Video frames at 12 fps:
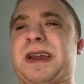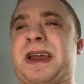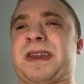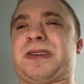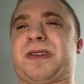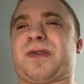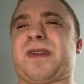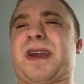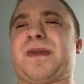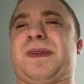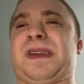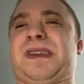at the
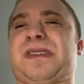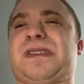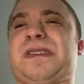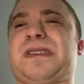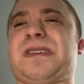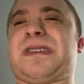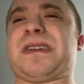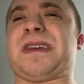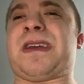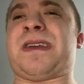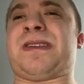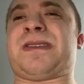Grammys
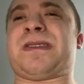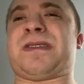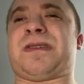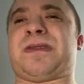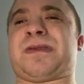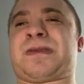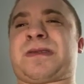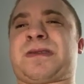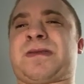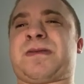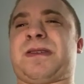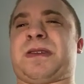until
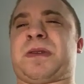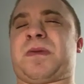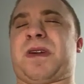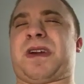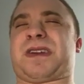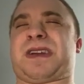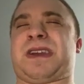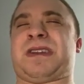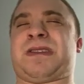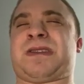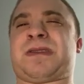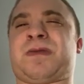Chris Rock
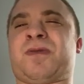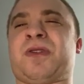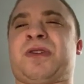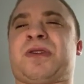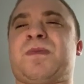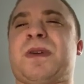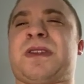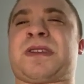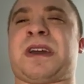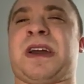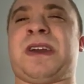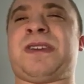and Will Smith
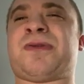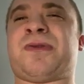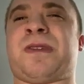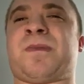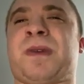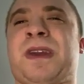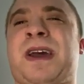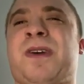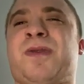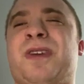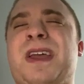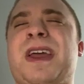got into it, but
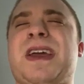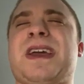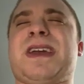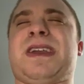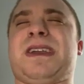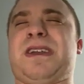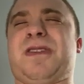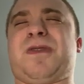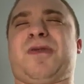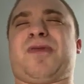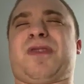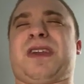now
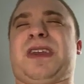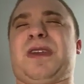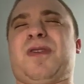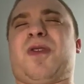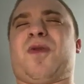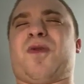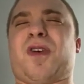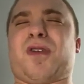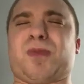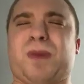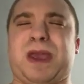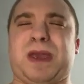you of
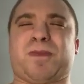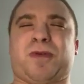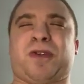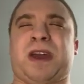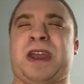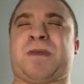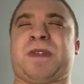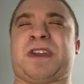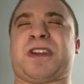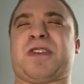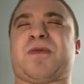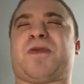all people, Amy
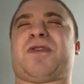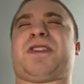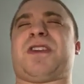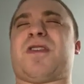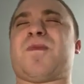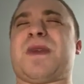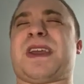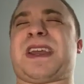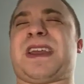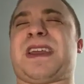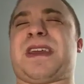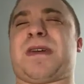Schumer, you're
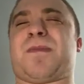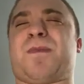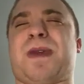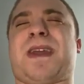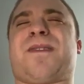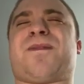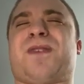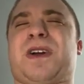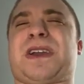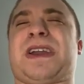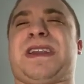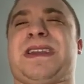making it a big
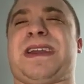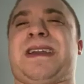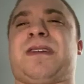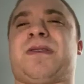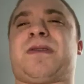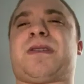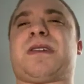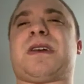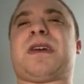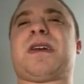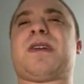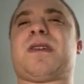fucking deal.
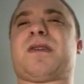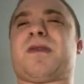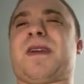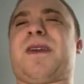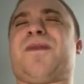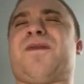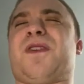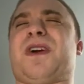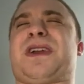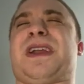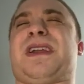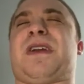Great
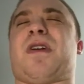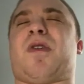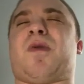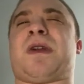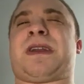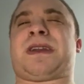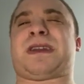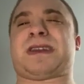fucking going.